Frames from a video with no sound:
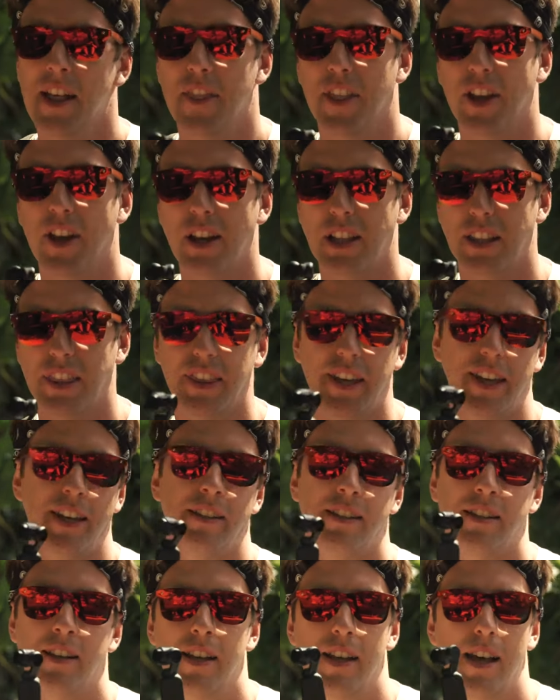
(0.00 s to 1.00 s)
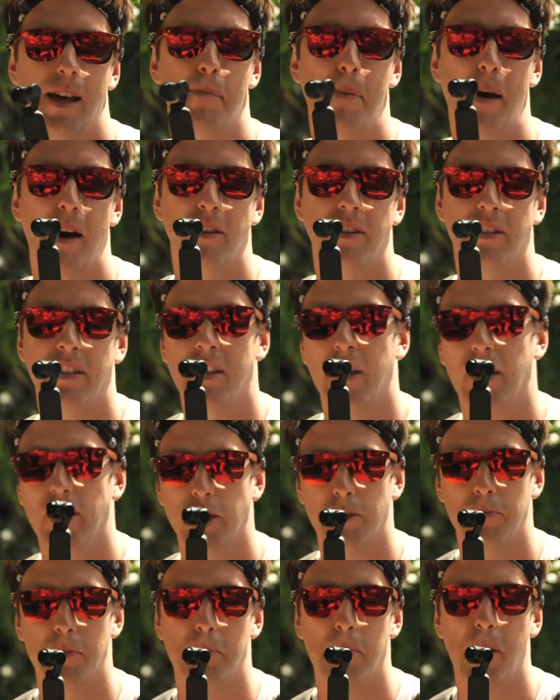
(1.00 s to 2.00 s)
the good things about the
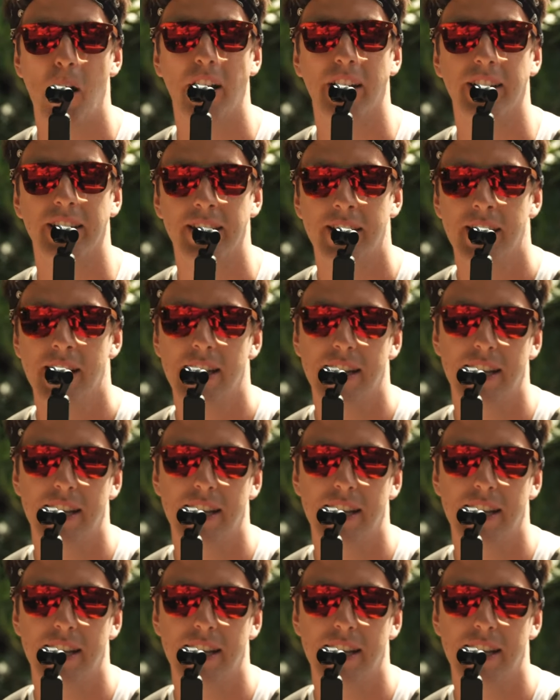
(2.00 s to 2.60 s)
Osmo Pocket